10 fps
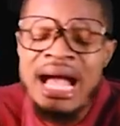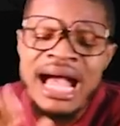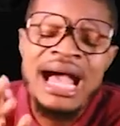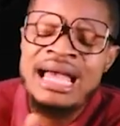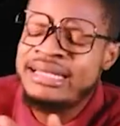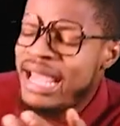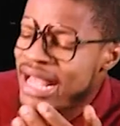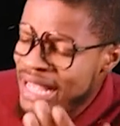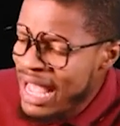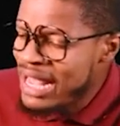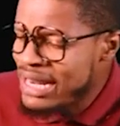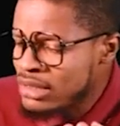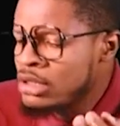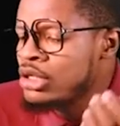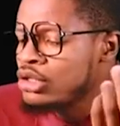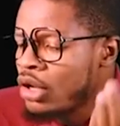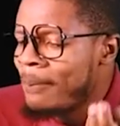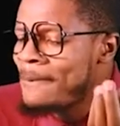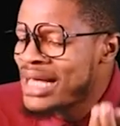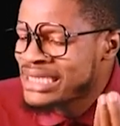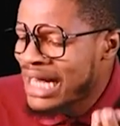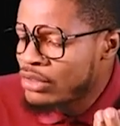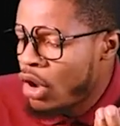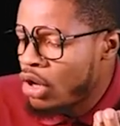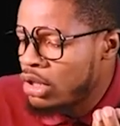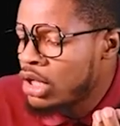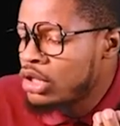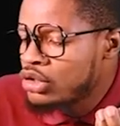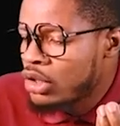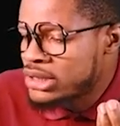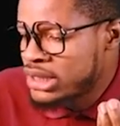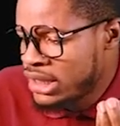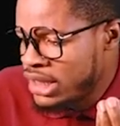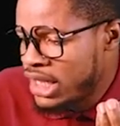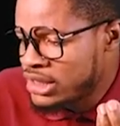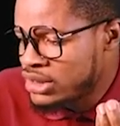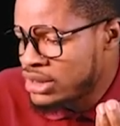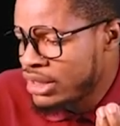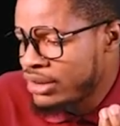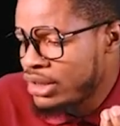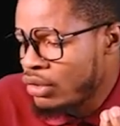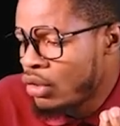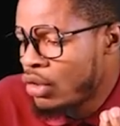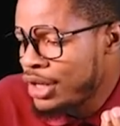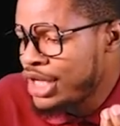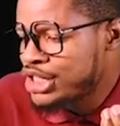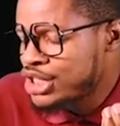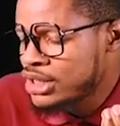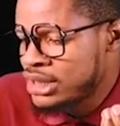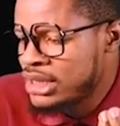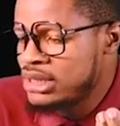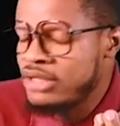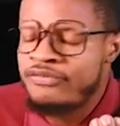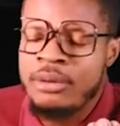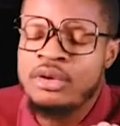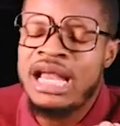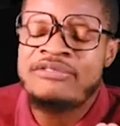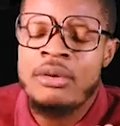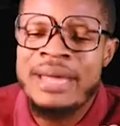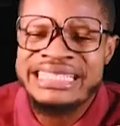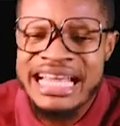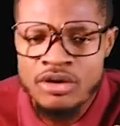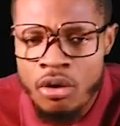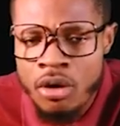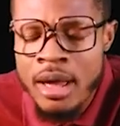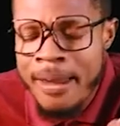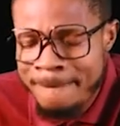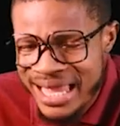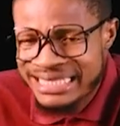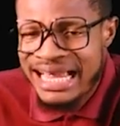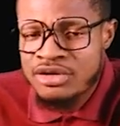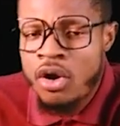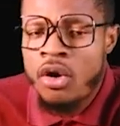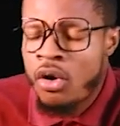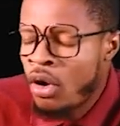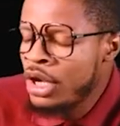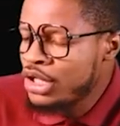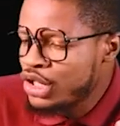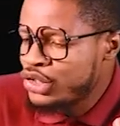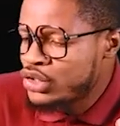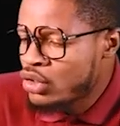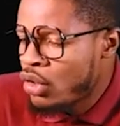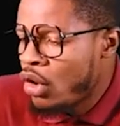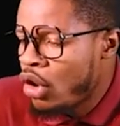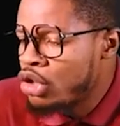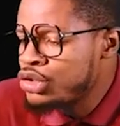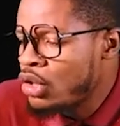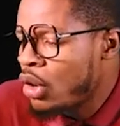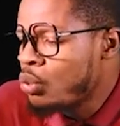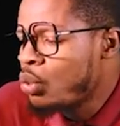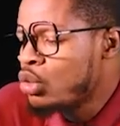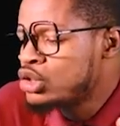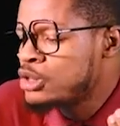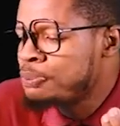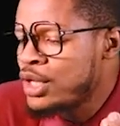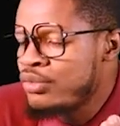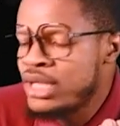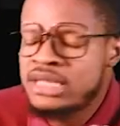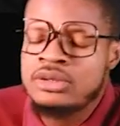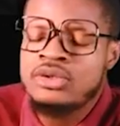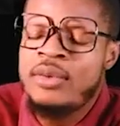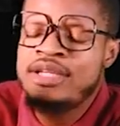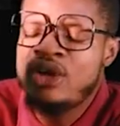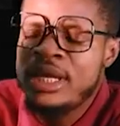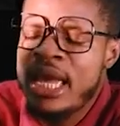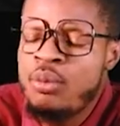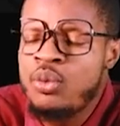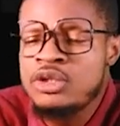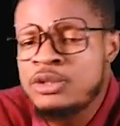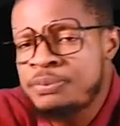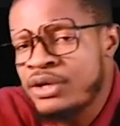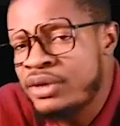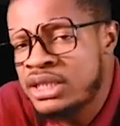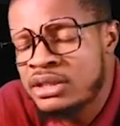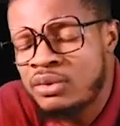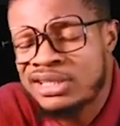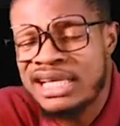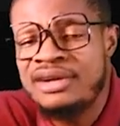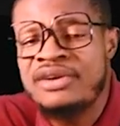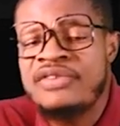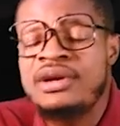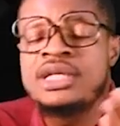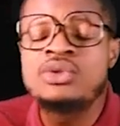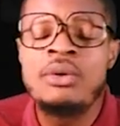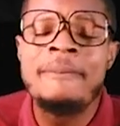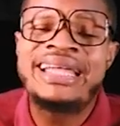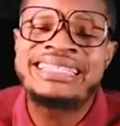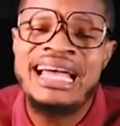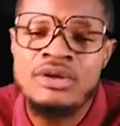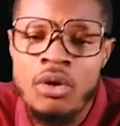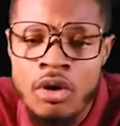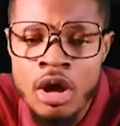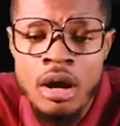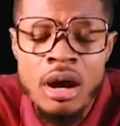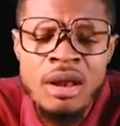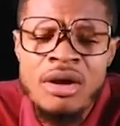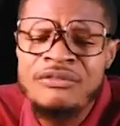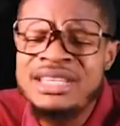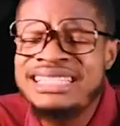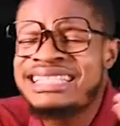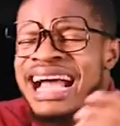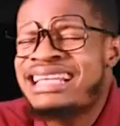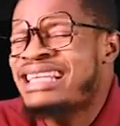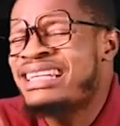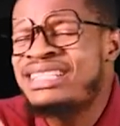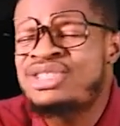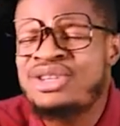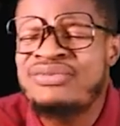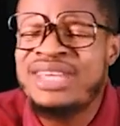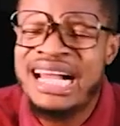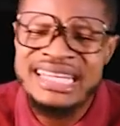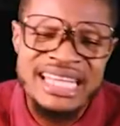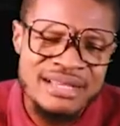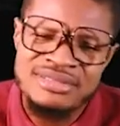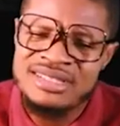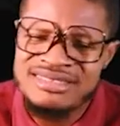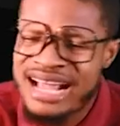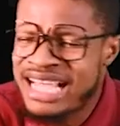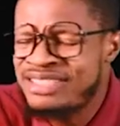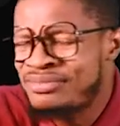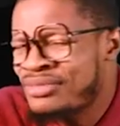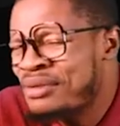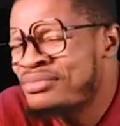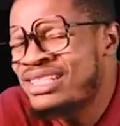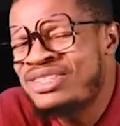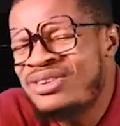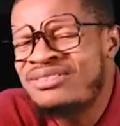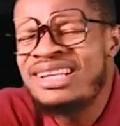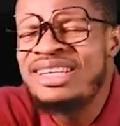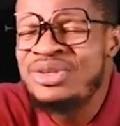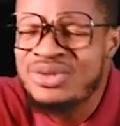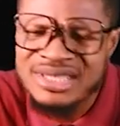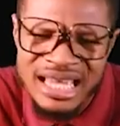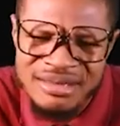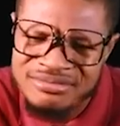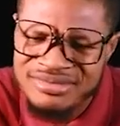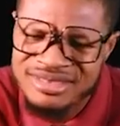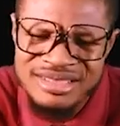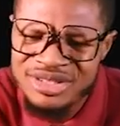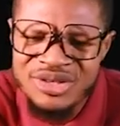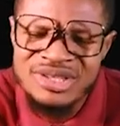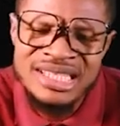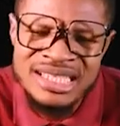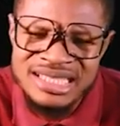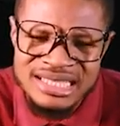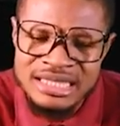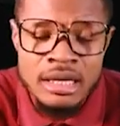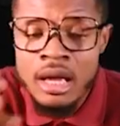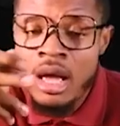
And again, your methanol, your CH3OH, this is the formula for methanol. Methanol is called your wood spirit. So when you hear wood spirit, what are they referring to? Methanol. All of these guys are the trivial names, right? But they don't really use them. You don't need it.